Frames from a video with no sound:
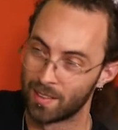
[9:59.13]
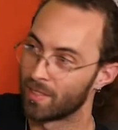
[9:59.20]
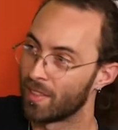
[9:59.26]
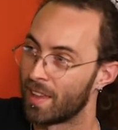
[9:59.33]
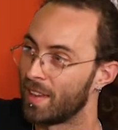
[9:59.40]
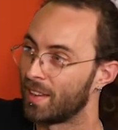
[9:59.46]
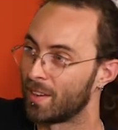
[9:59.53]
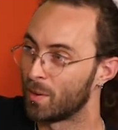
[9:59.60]

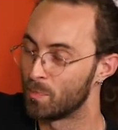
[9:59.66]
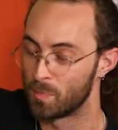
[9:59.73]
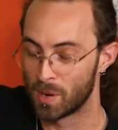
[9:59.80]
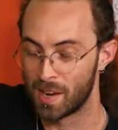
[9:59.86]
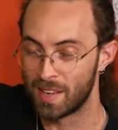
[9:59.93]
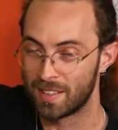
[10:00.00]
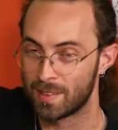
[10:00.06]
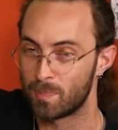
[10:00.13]
like
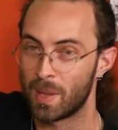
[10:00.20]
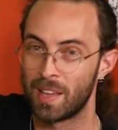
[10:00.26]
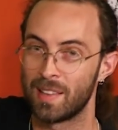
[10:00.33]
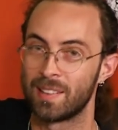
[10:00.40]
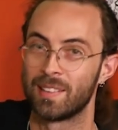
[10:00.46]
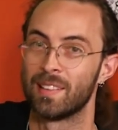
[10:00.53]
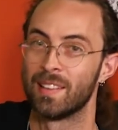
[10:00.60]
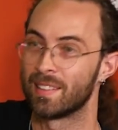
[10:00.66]
brain
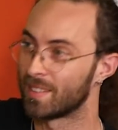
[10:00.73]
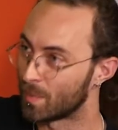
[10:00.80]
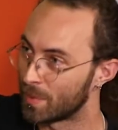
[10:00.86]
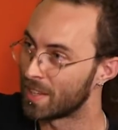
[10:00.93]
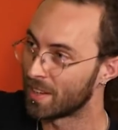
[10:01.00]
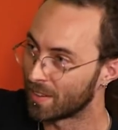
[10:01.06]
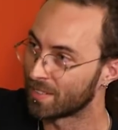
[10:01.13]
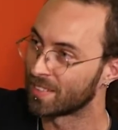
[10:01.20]
space that
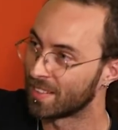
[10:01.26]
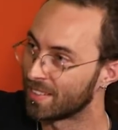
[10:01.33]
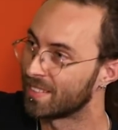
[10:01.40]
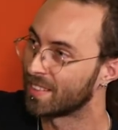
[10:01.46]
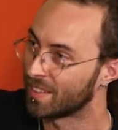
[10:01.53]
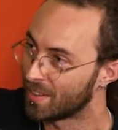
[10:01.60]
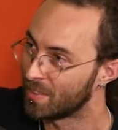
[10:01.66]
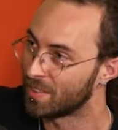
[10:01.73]
somebody else gets
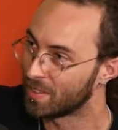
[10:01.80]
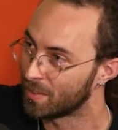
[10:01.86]
to go do.